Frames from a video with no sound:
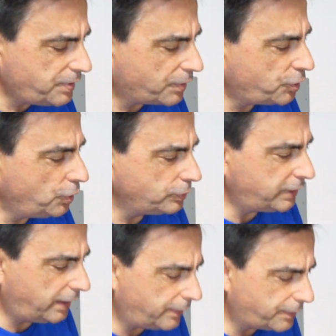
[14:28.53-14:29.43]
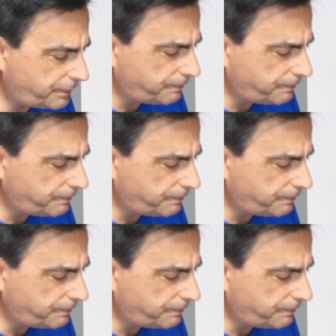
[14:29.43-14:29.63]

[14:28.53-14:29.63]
are snow tires,